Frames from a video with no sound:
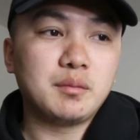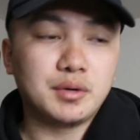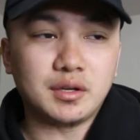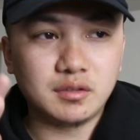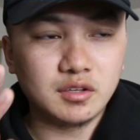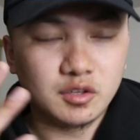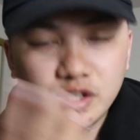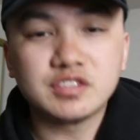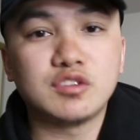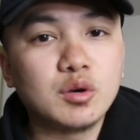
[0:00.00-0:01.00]
but you know, you
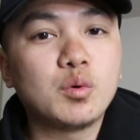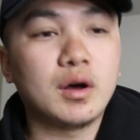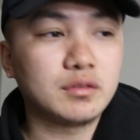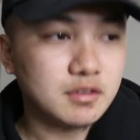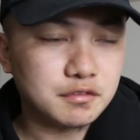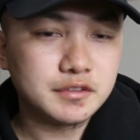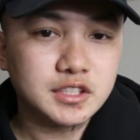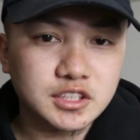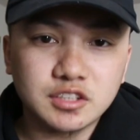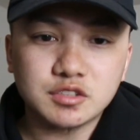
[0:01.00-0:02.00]
can still go out there and
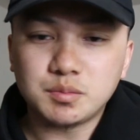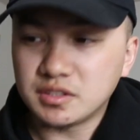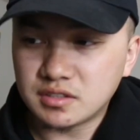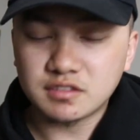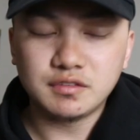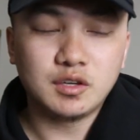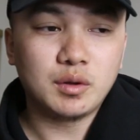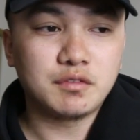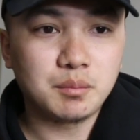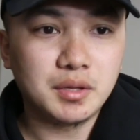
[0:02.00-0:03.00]
fish. Just be 6 feet
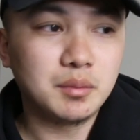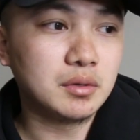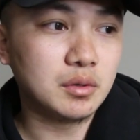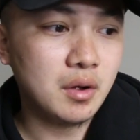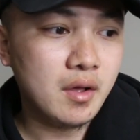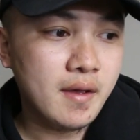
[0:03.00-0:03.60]
away from people.